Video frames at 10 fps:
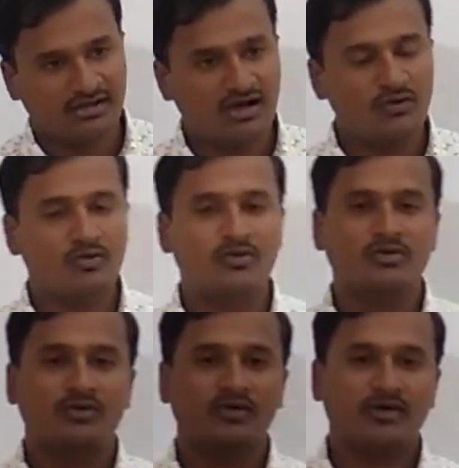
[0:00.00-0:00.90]
how
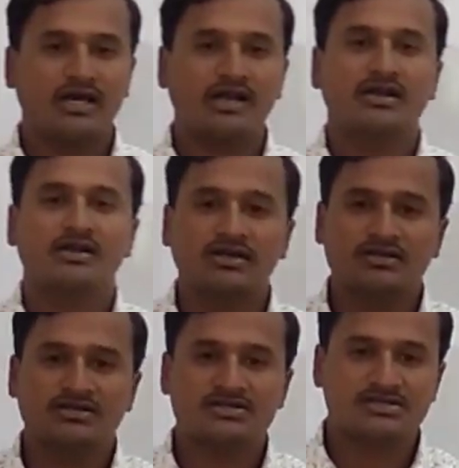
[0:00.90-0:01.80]
we are
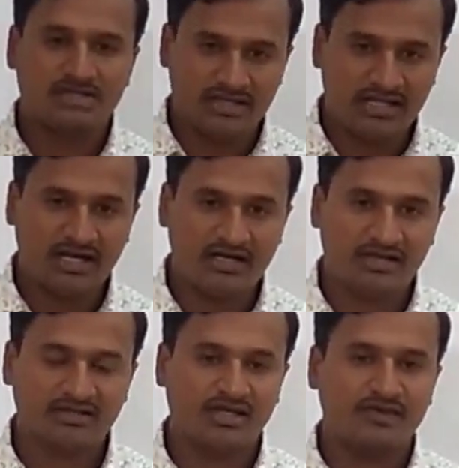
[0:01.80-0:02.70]
say
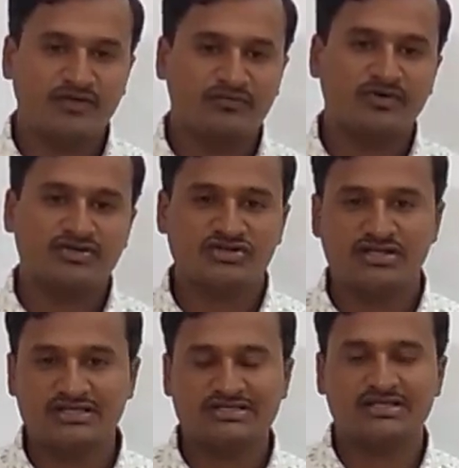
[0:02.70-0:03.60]
that the given
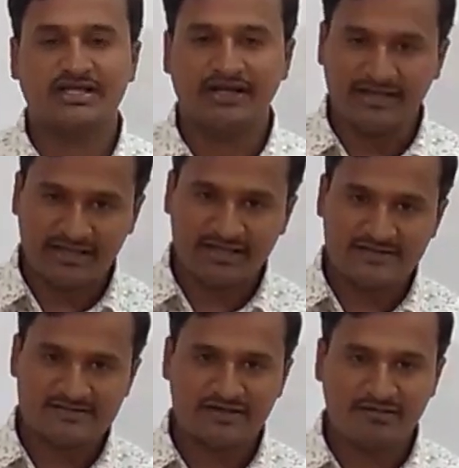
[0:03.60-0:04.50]
function is
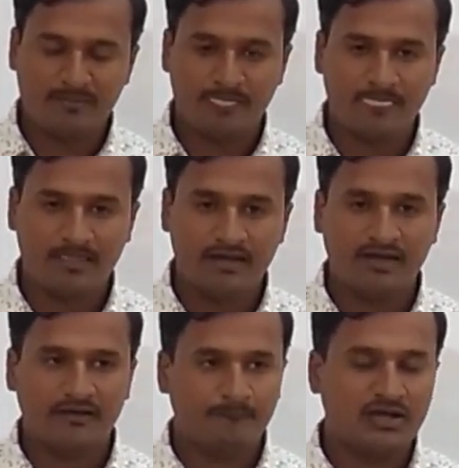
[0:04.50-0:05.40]
decreasing
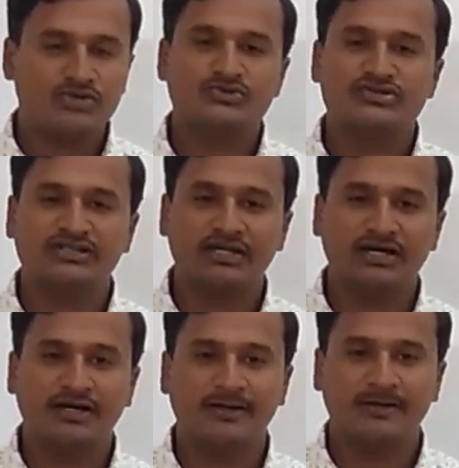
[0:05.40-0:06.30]
by using
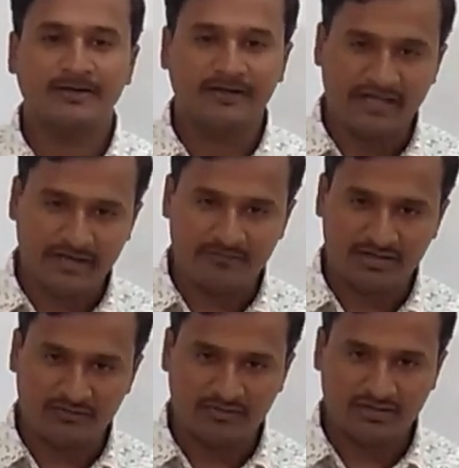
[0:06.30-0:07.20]
the
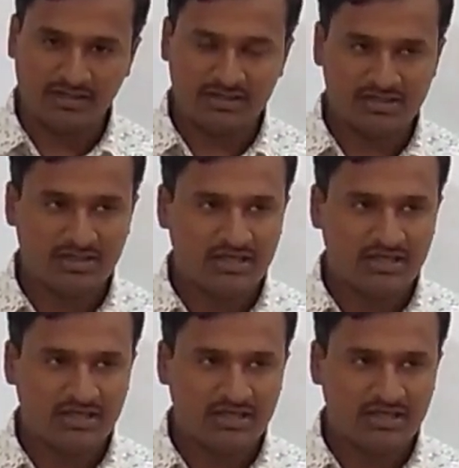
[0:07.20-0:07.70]
derivative, right?